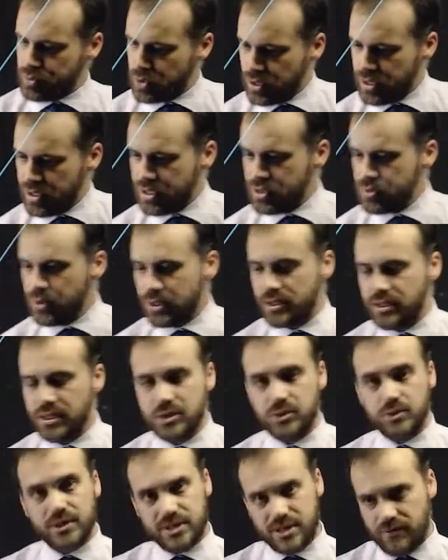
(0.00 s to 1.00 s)
Between this one and
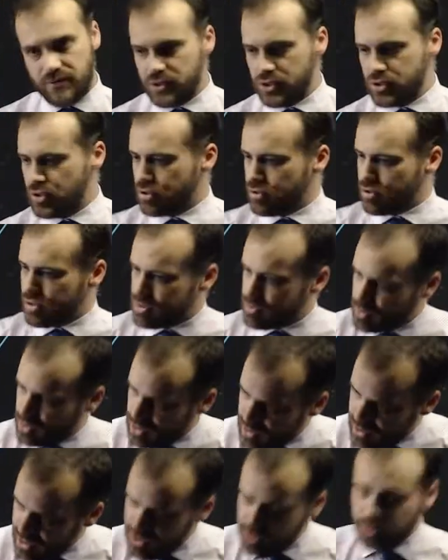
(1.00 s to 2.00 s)
this one, seventy-two degrees.
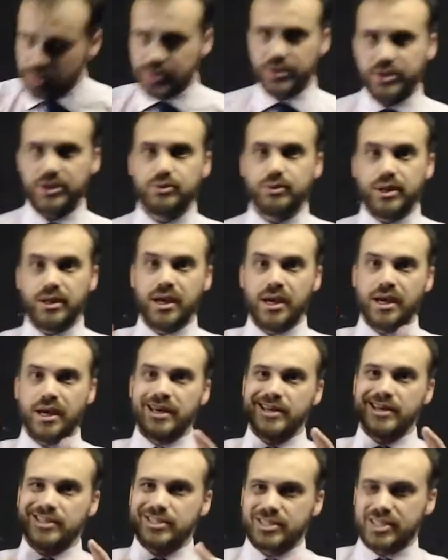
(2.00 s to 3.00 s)
Between this one and this one,
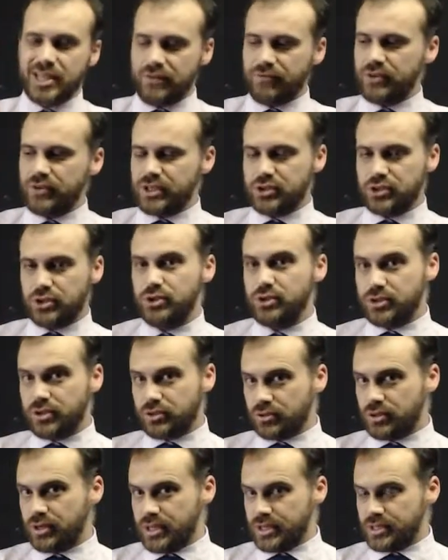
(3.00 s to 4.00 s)
seventy-two
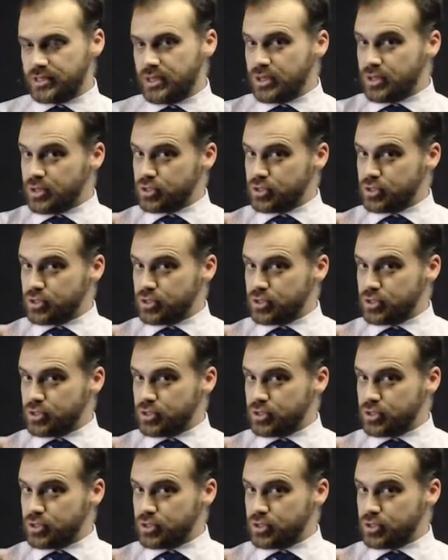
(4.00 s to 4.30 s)
degrees.